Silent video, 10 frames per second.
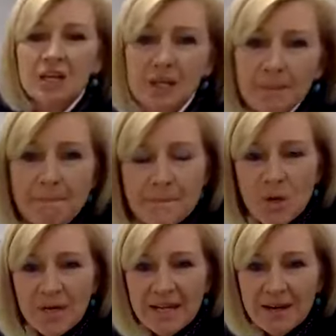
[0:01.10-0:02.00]
Good
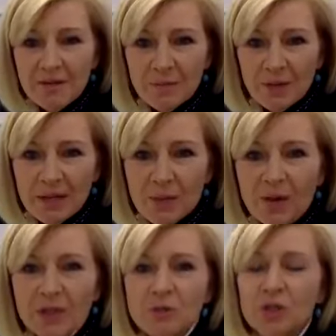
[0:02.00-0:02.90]
morning, everybody.
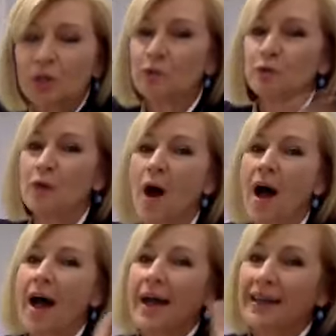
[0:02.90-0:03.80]
Welcome to
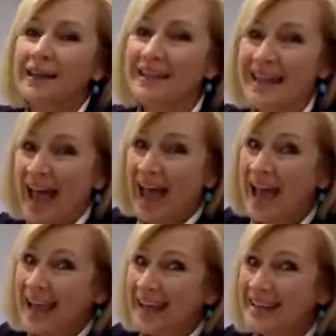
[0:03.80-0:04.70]

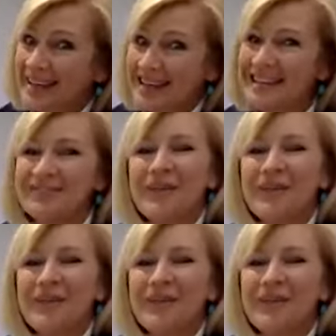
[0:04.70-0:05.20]
Friday.